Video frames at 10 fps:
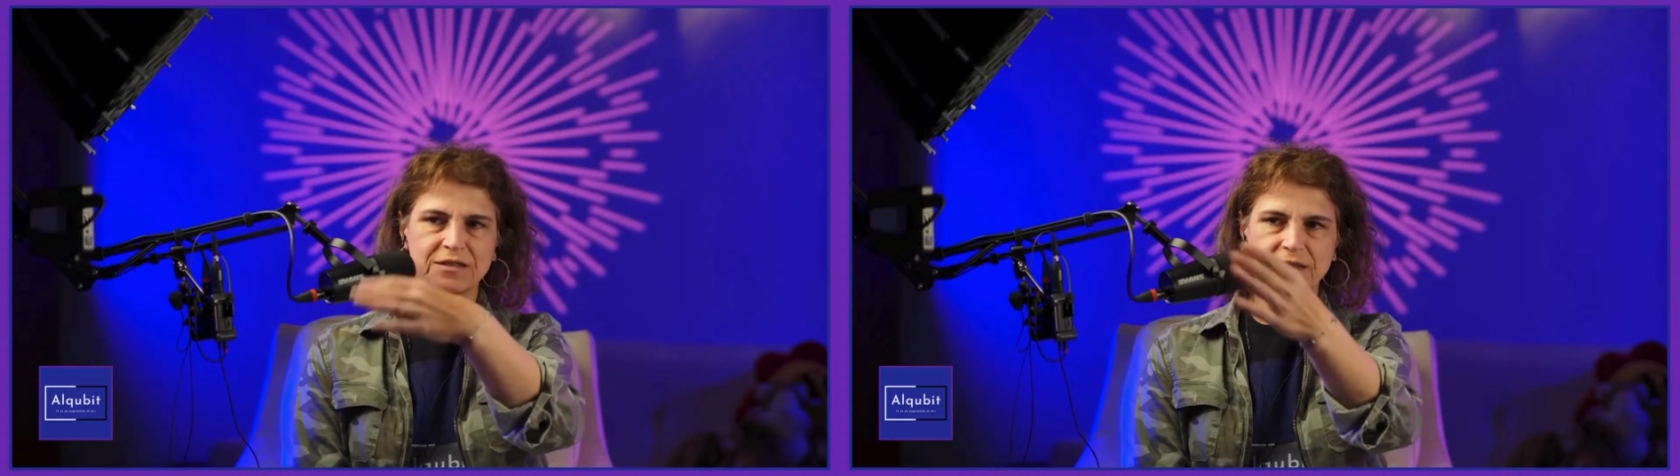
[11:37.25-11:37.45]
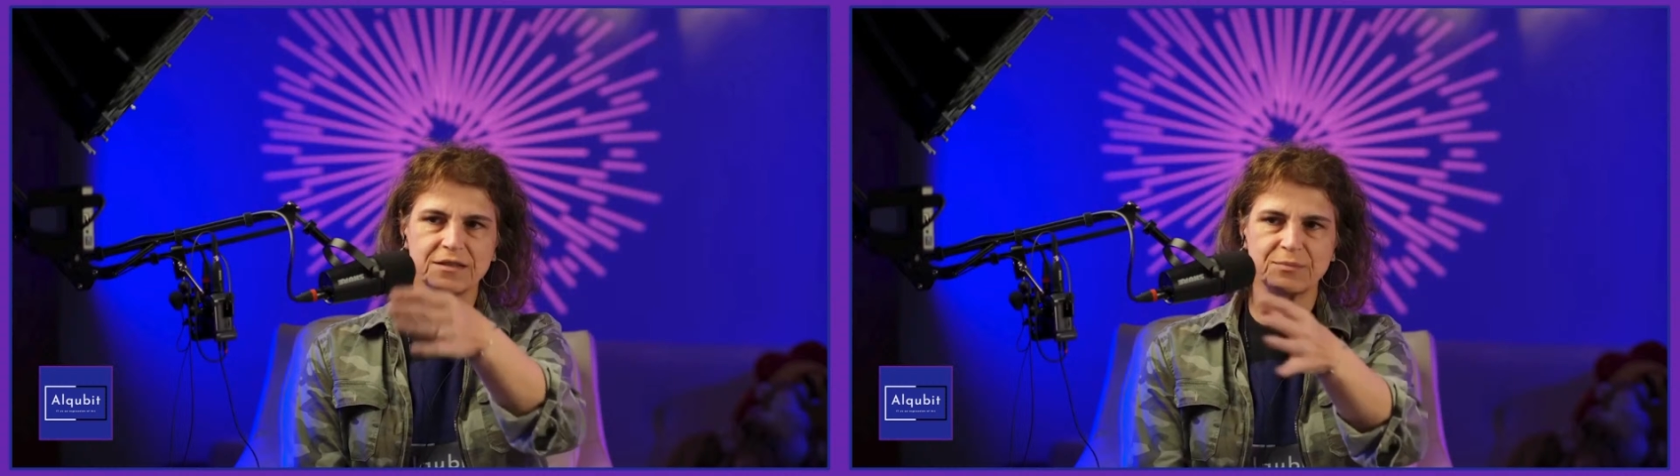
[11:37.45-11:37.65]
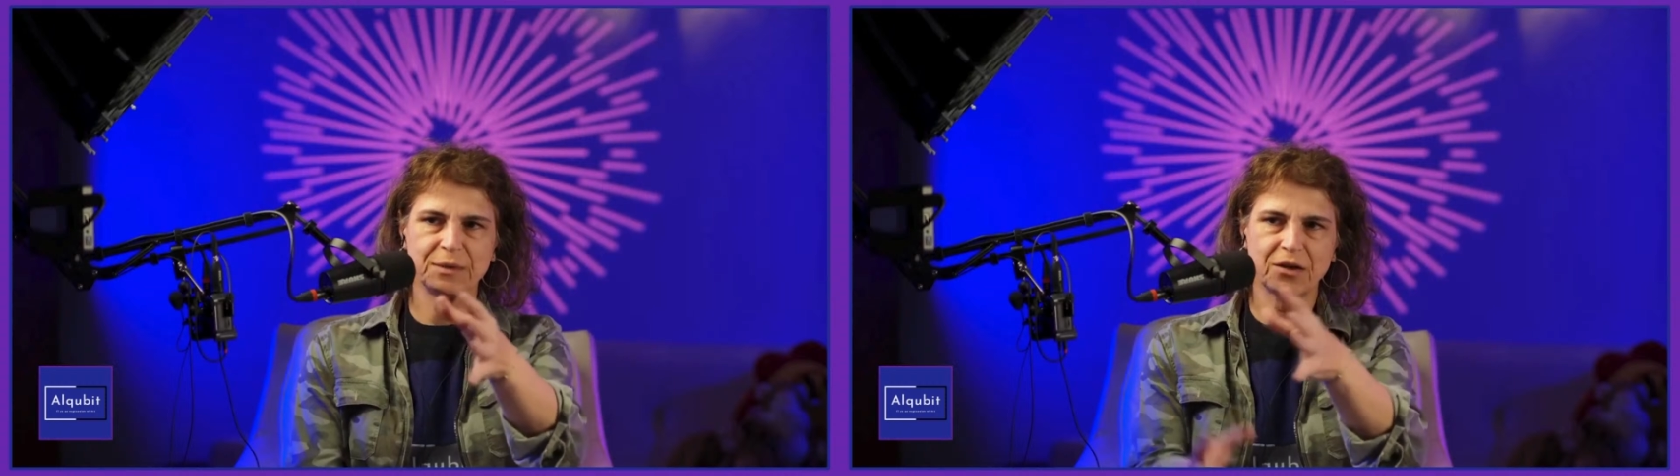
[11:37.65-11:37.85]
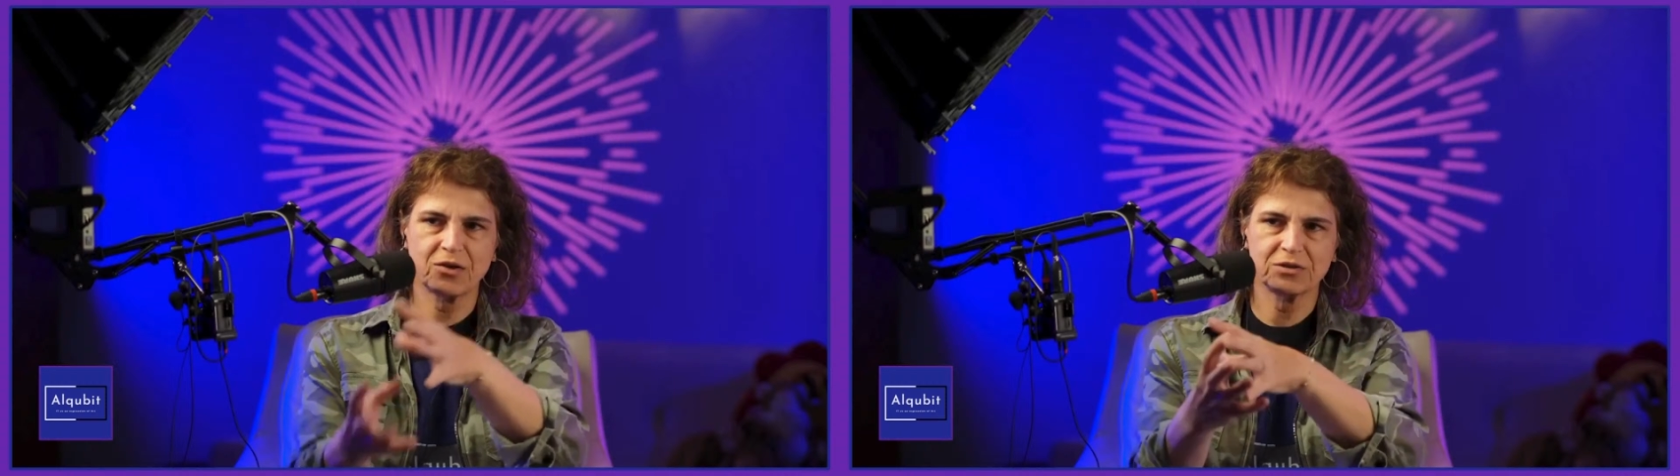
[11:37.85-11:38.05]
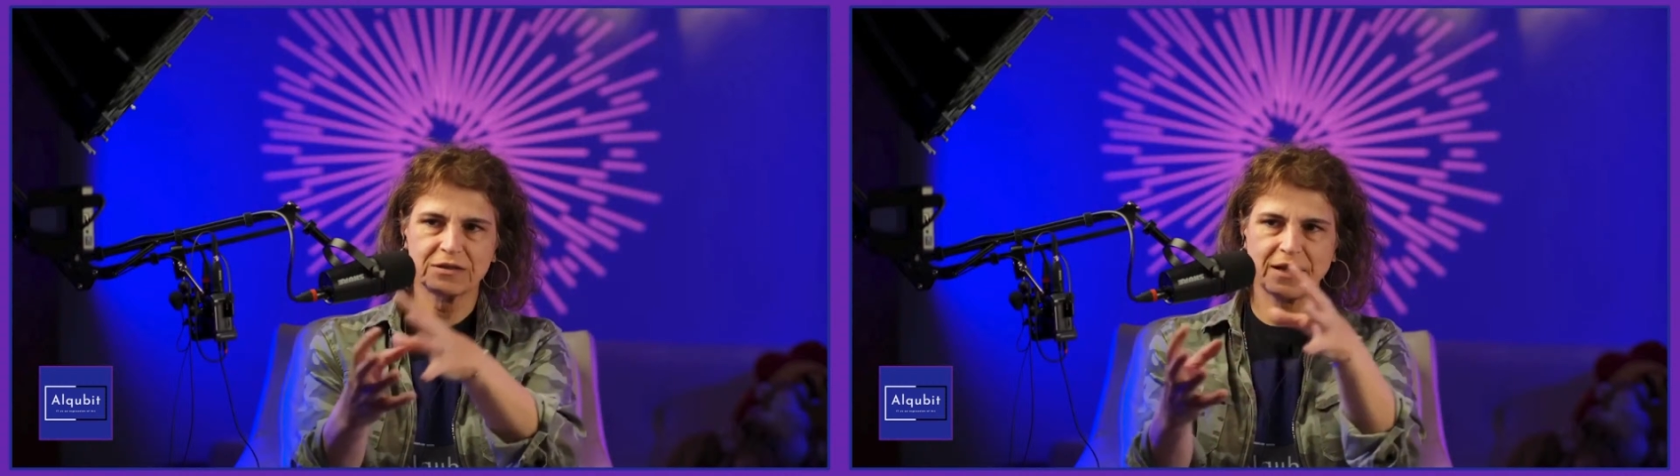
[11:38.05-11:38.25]
scenes
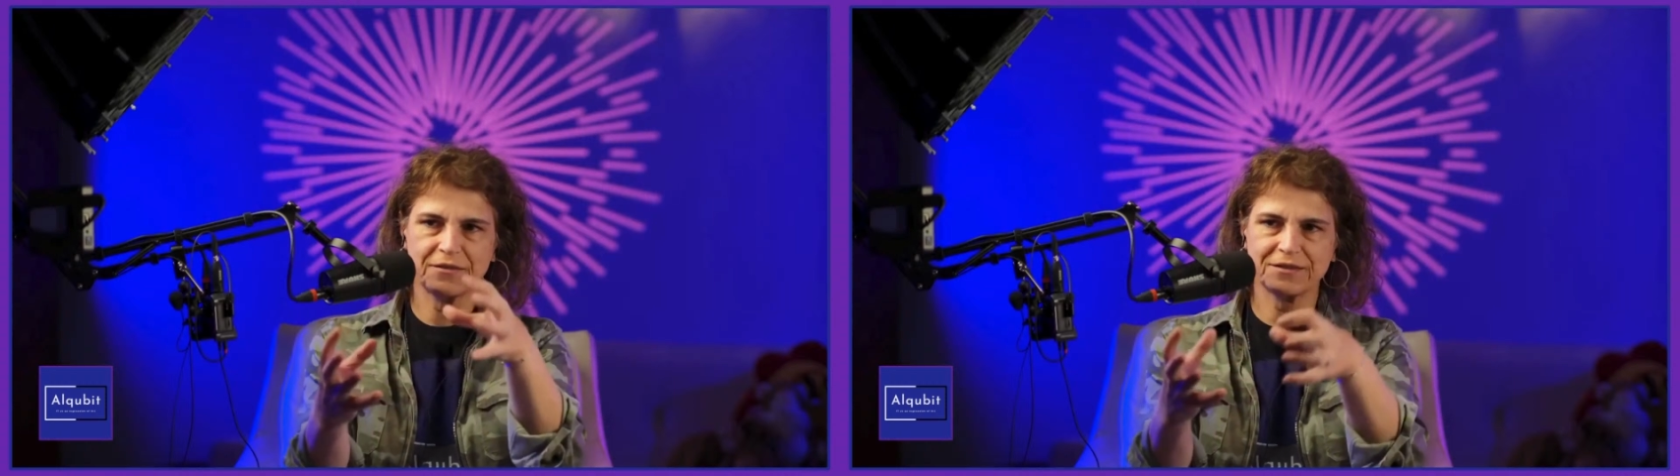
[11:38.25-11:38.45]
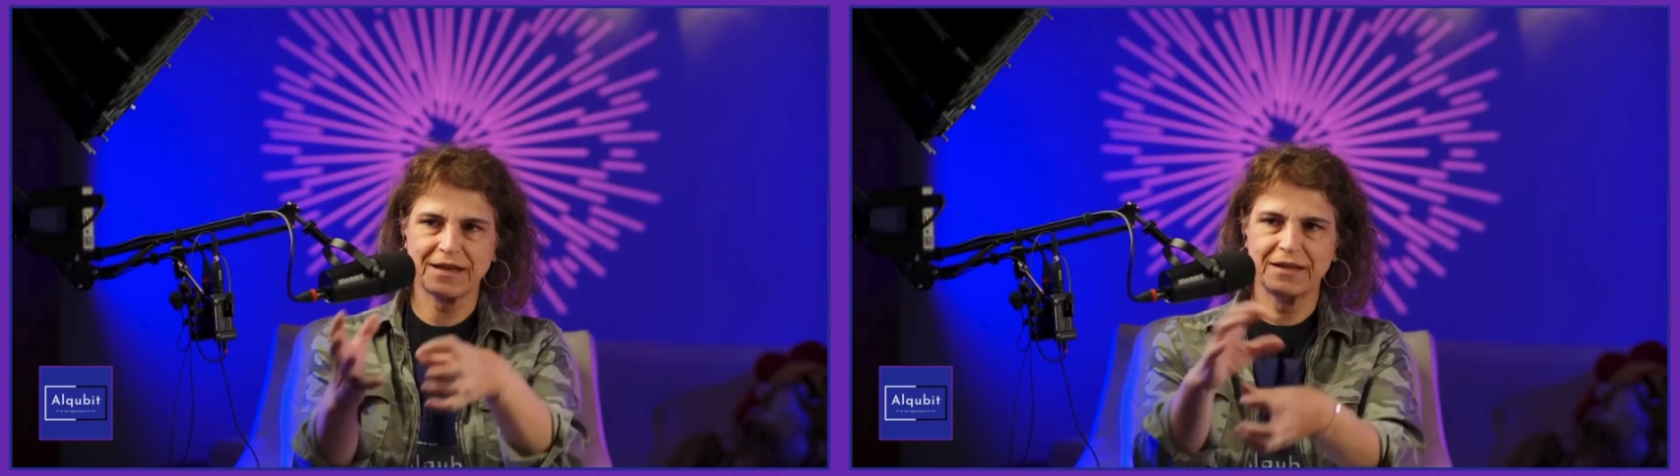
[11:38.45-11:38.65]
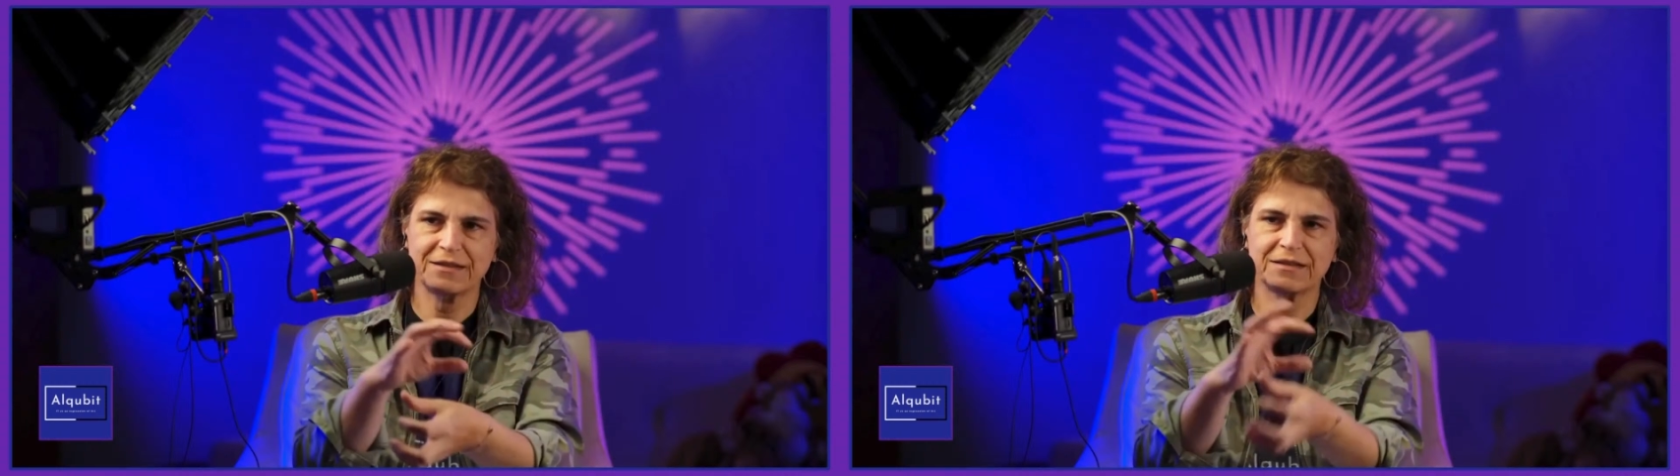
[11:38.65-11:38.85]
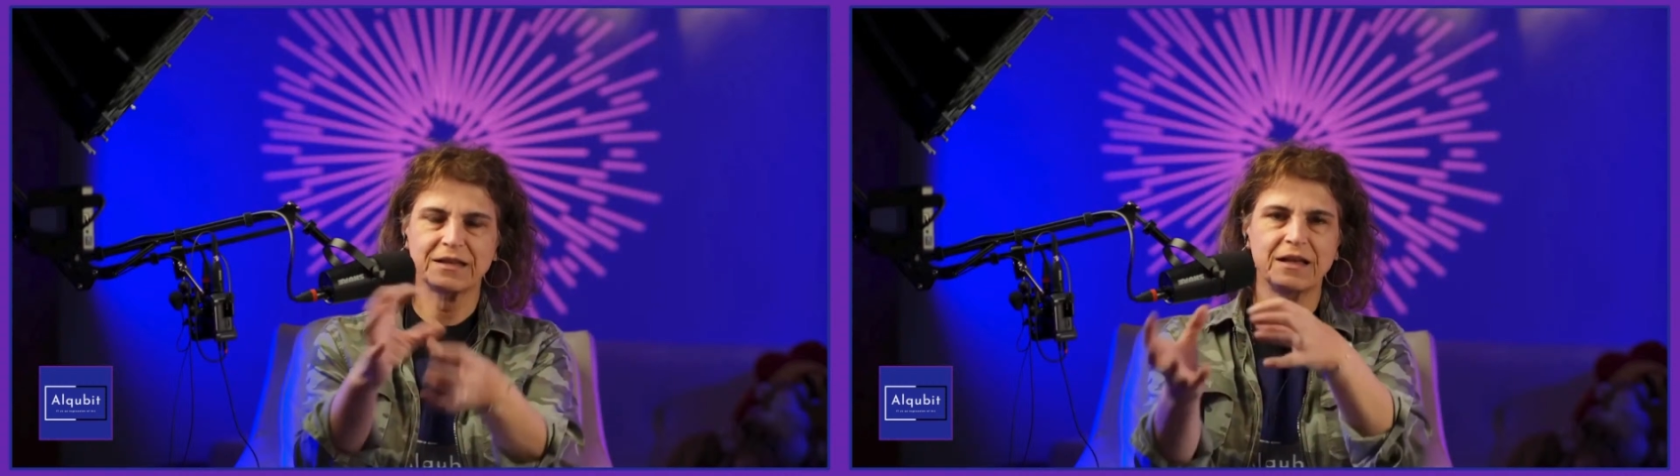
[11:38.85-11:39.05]
because I've had